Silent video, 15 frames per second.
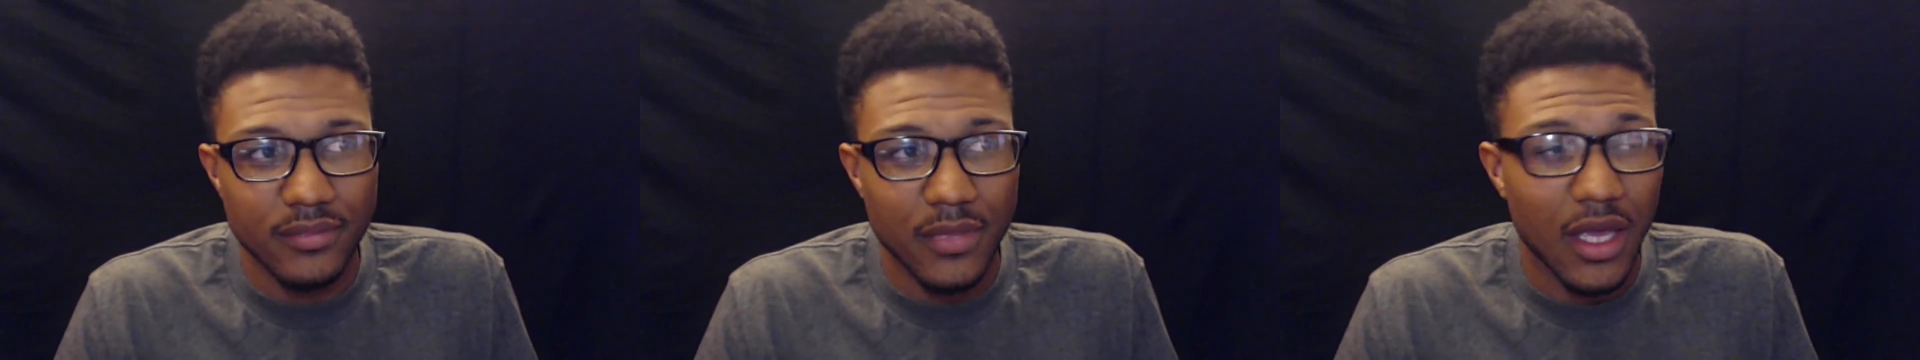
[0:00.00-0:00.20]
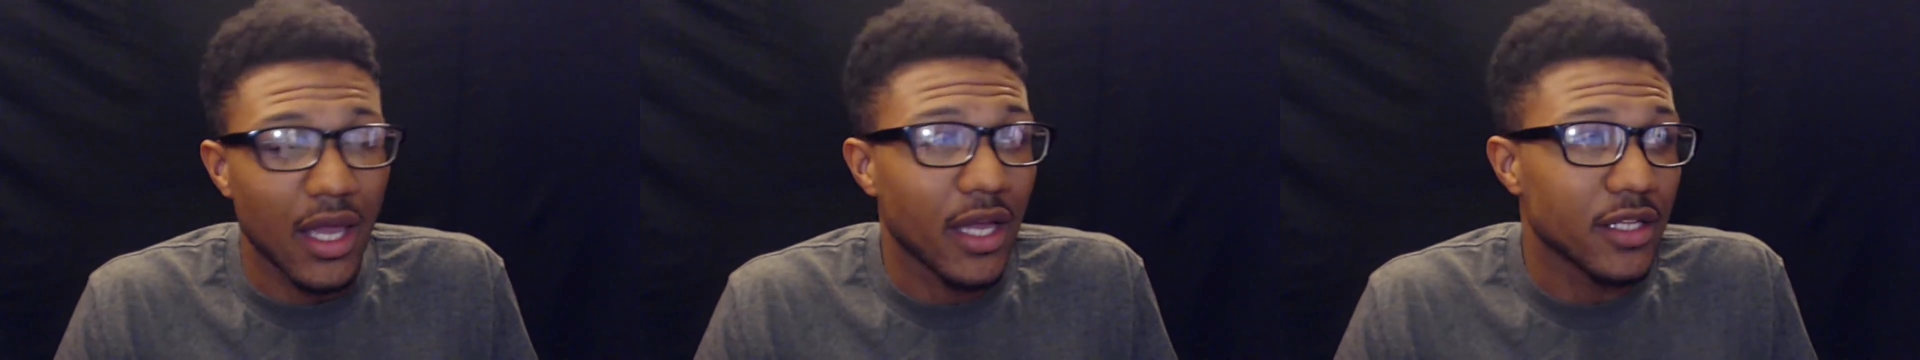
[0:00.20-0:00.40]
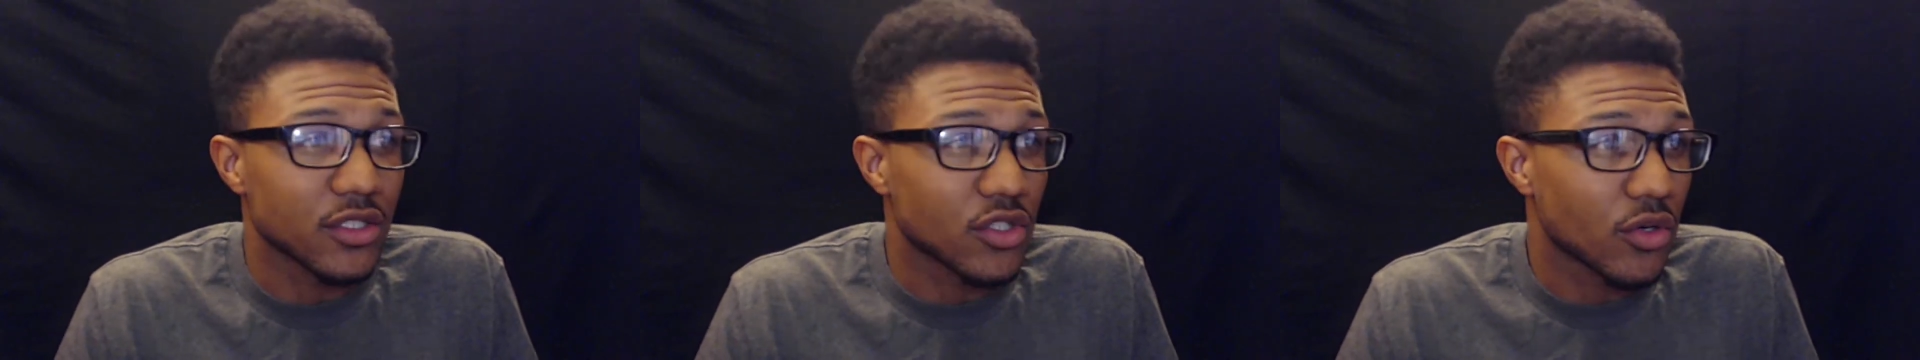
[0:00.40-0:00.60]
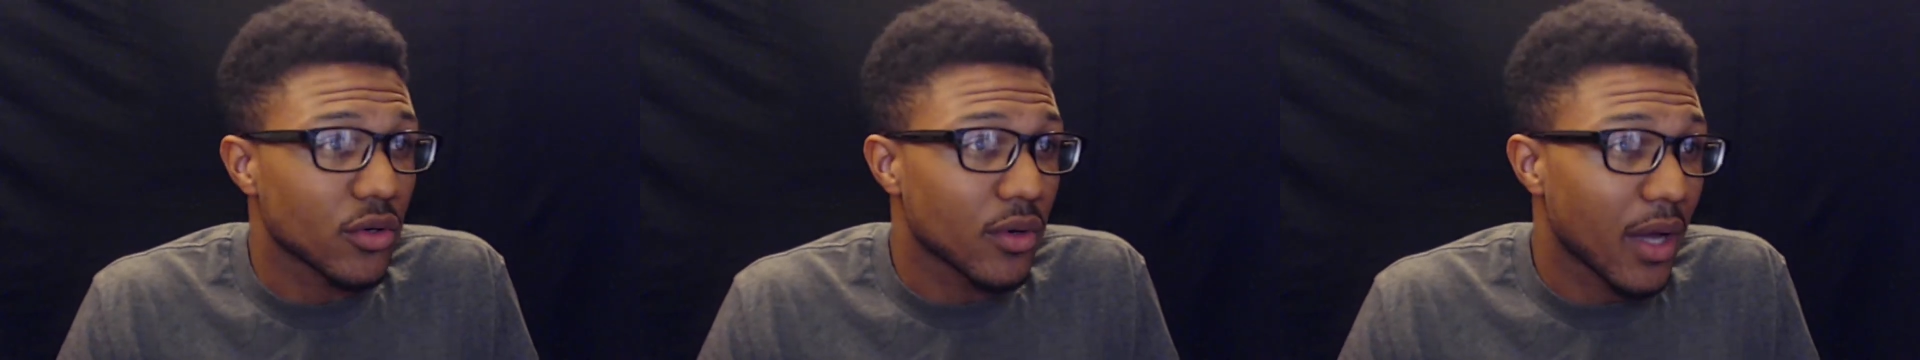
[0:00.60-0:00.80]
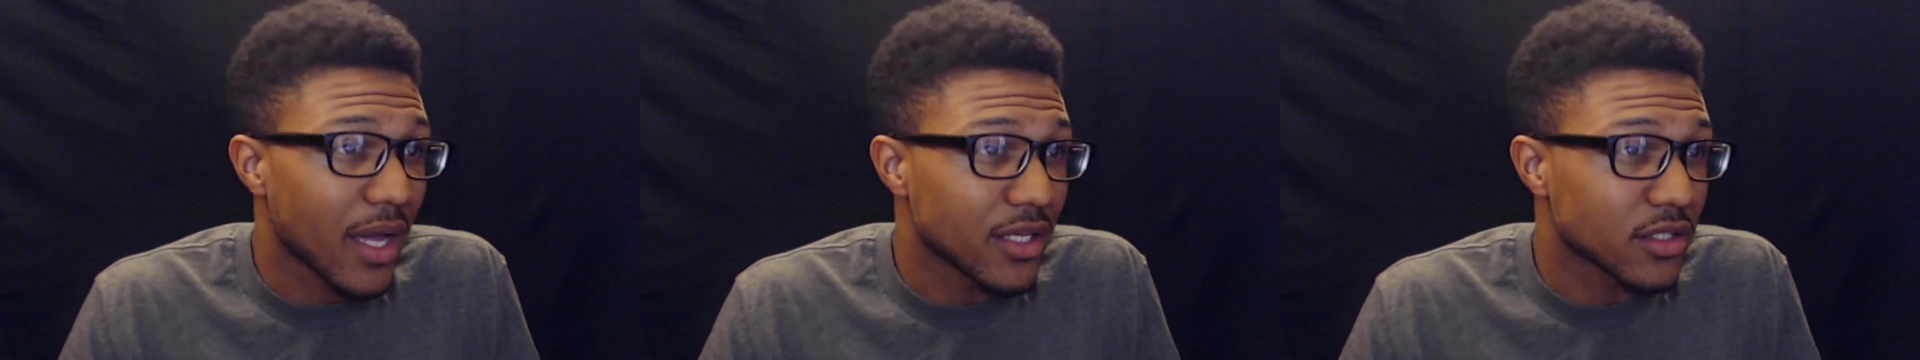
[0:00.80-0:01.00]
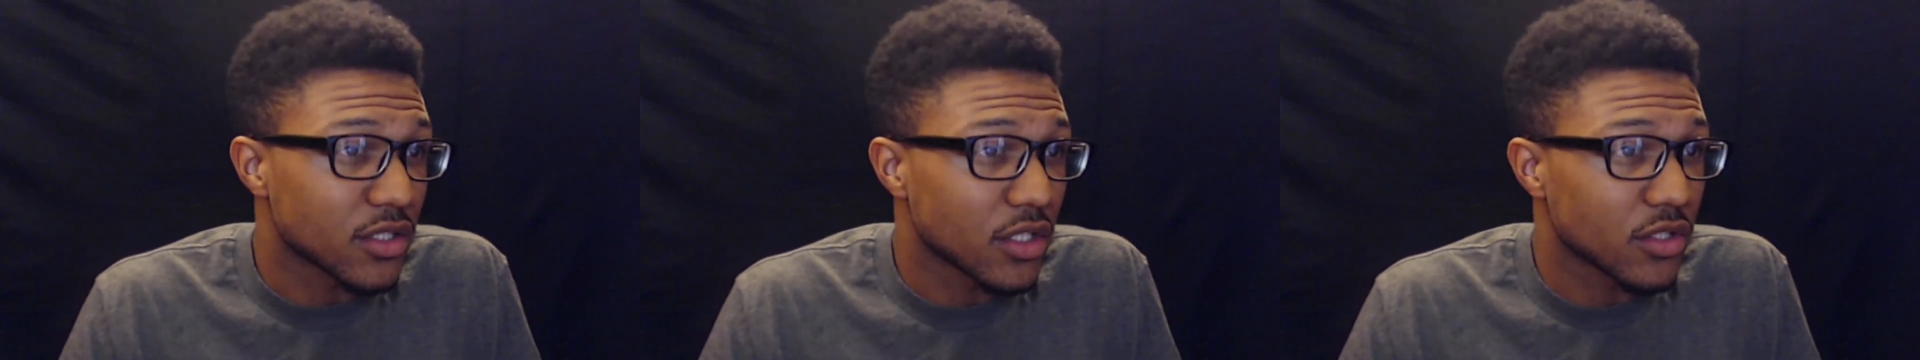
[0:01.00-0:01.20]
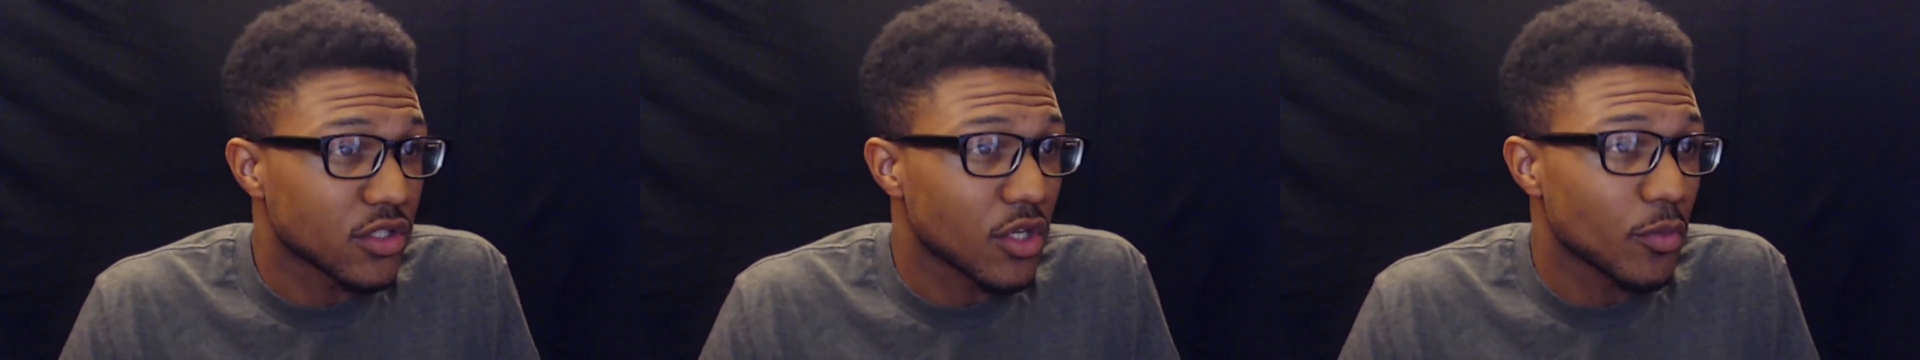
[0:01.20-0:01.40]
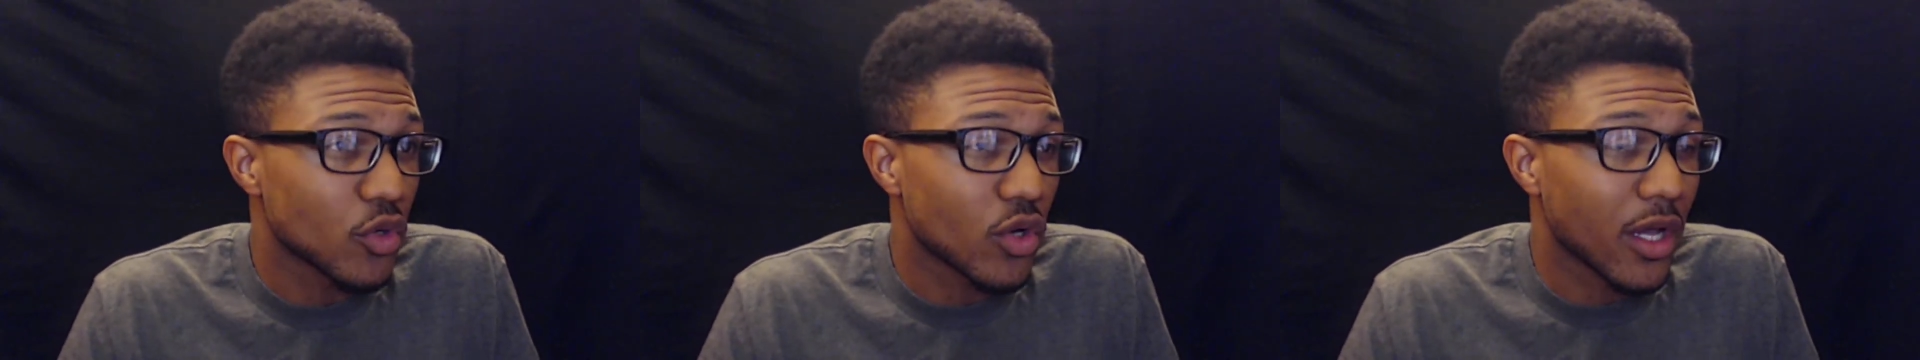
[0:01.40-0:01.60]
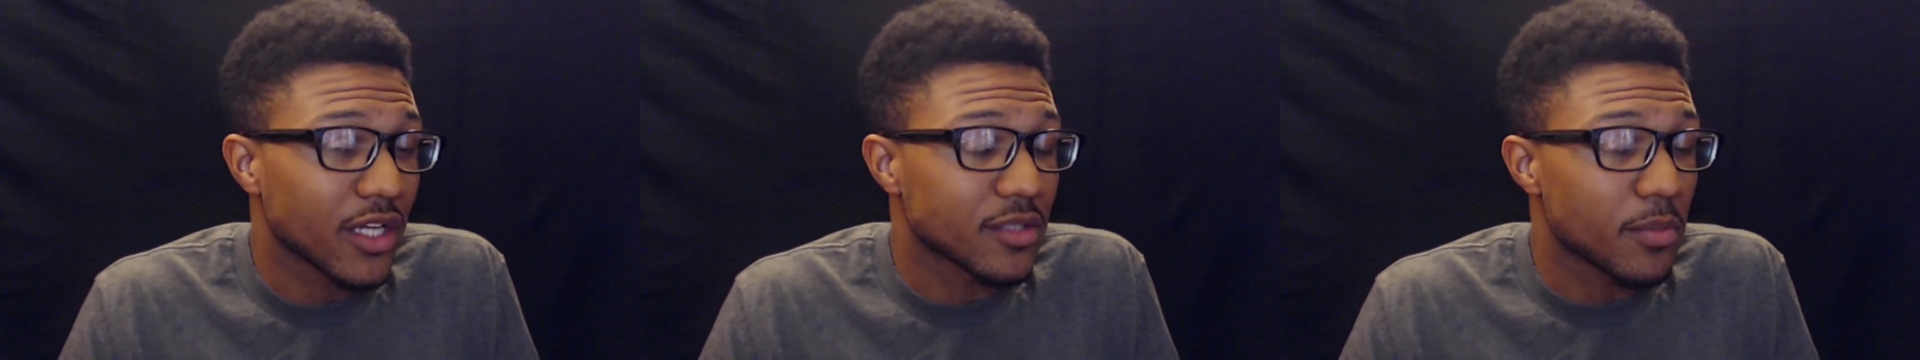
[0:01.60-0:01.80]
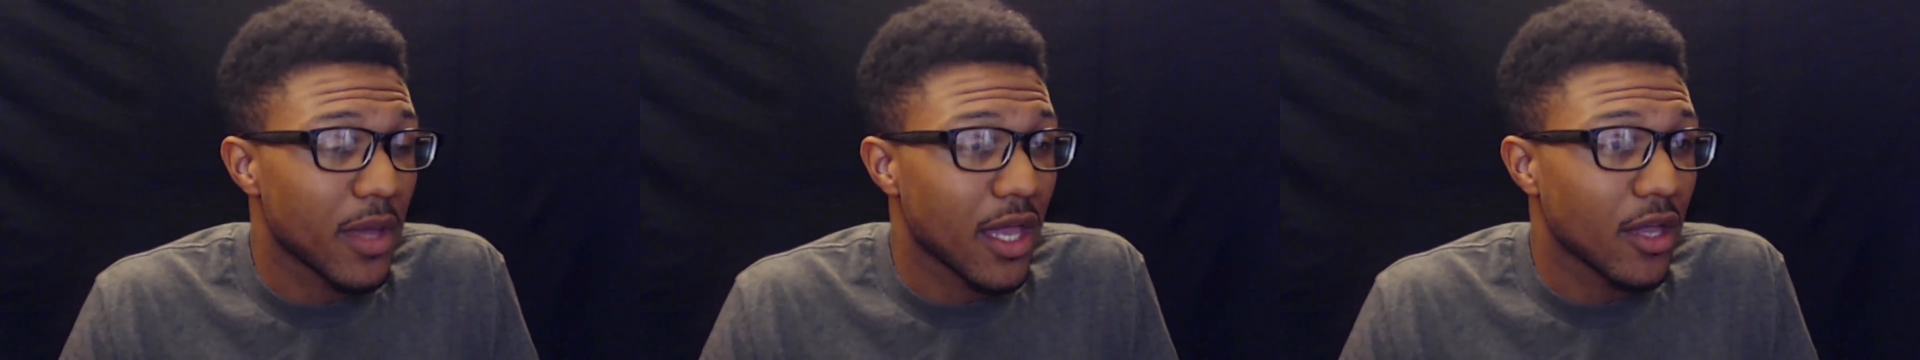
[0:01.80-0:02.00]
And so, as some of you
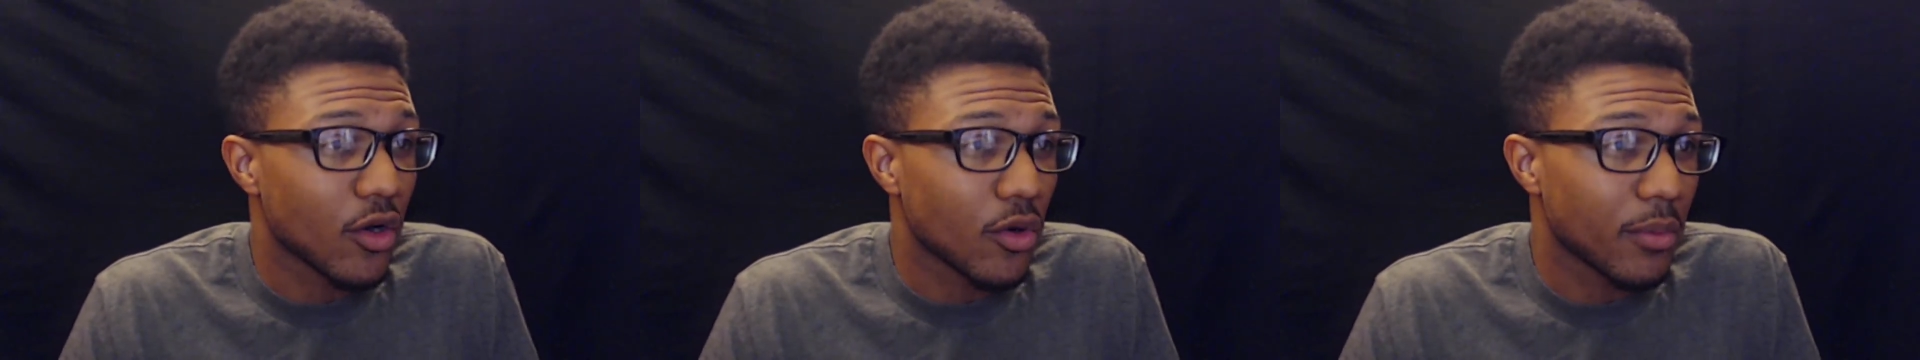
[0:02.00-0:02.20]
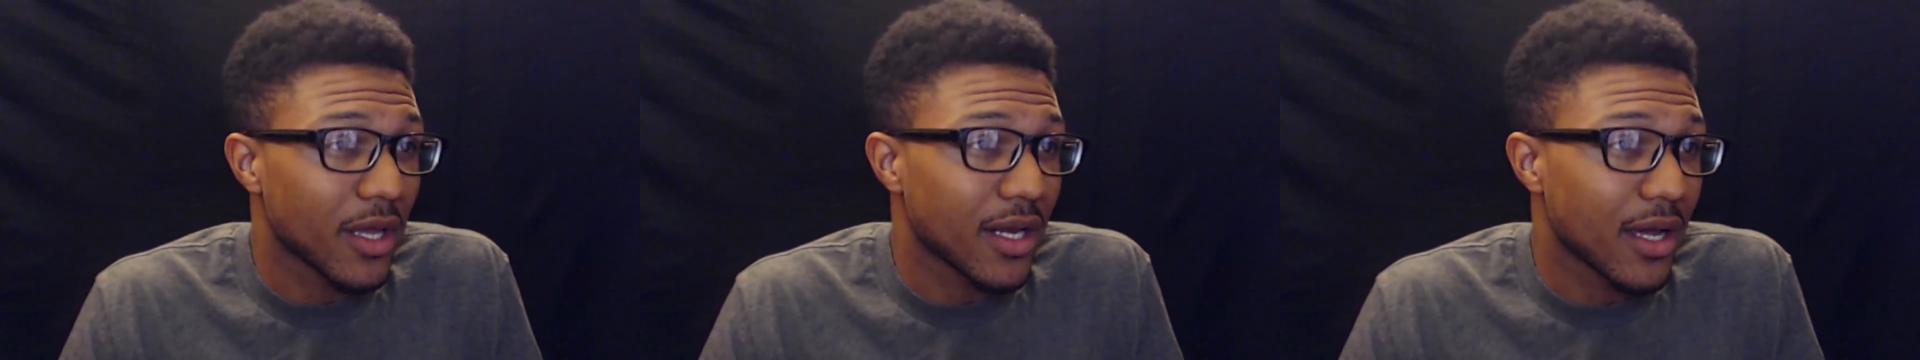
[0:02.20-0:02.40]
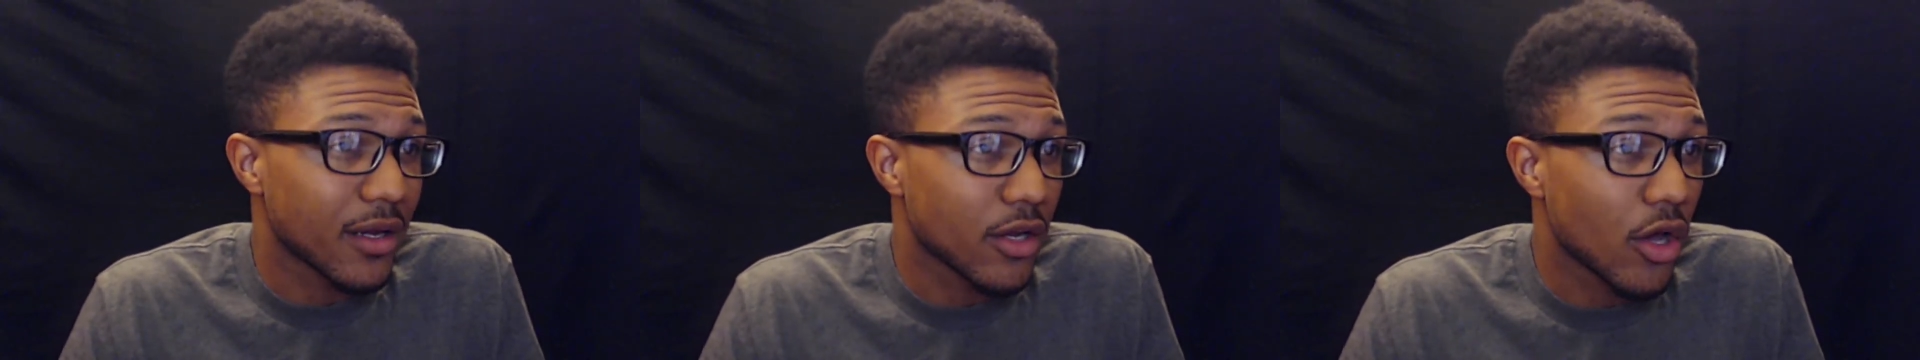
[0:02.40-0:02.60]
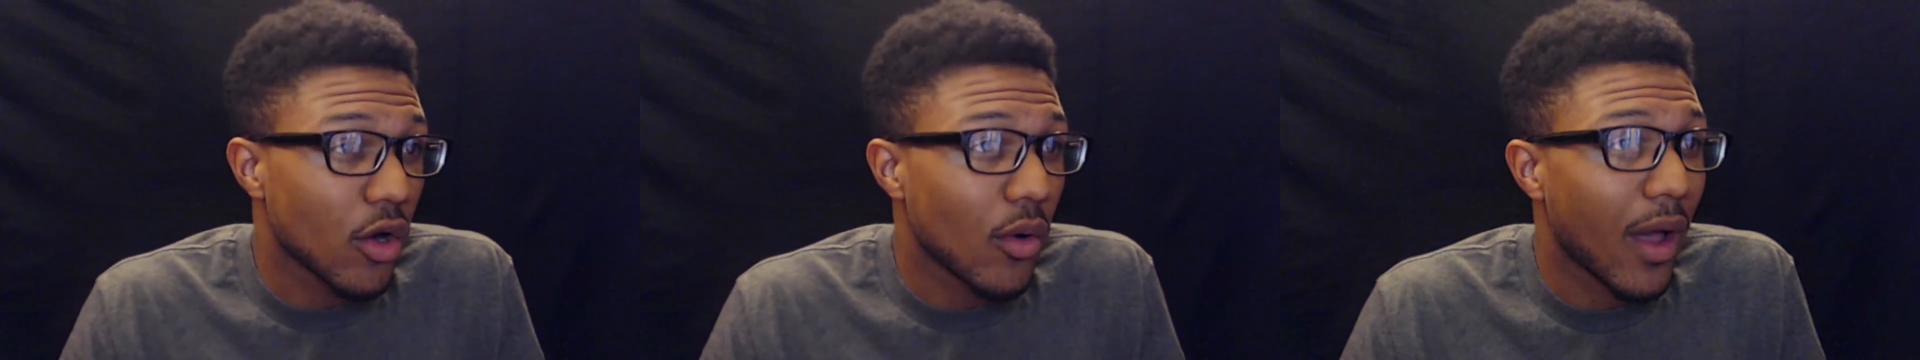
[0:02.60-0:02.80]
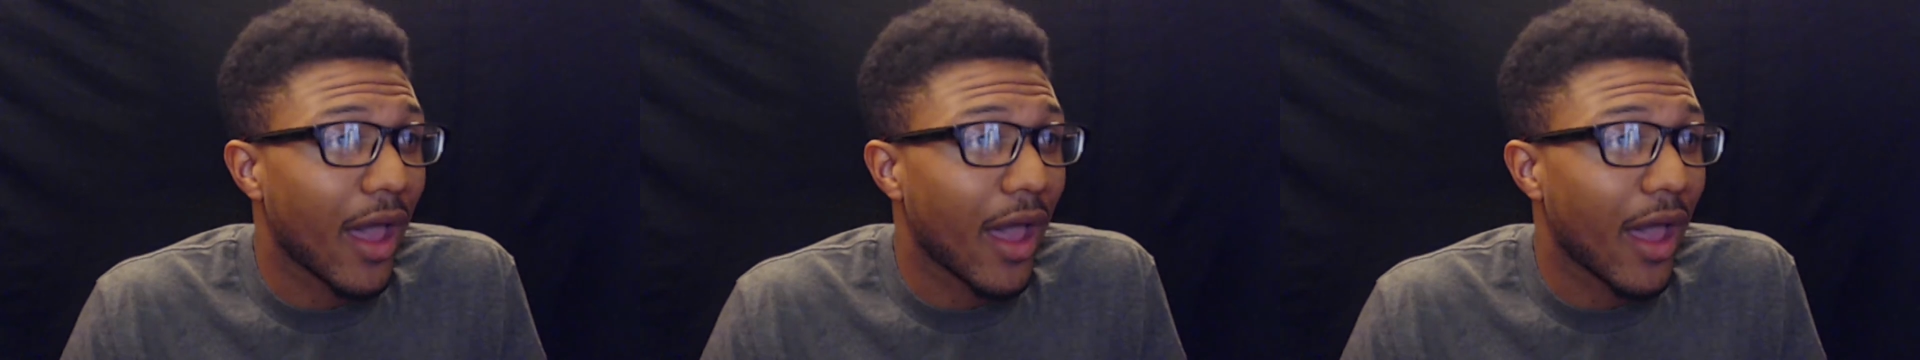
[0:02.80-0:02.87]
guys may or may not know,